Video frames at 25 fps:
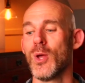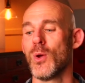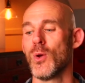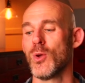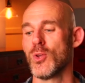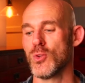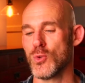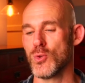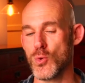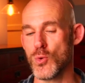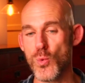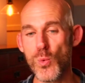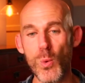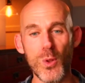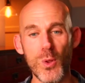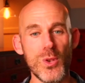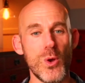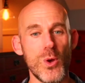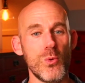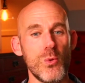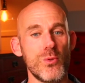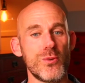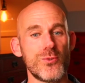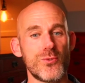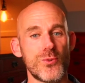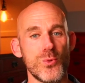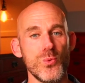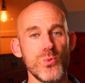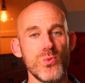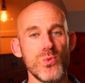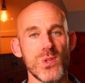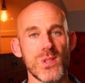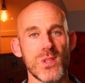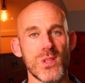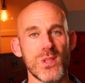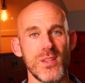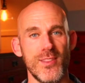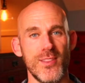you will know the truth,
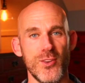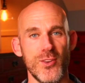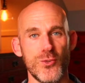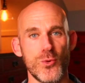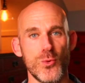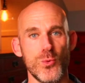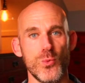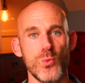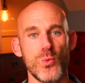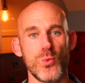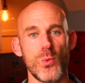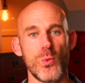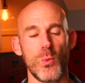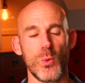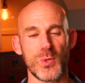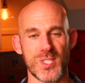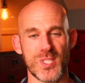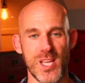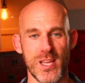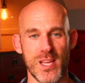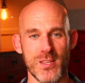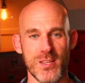and the truth will set you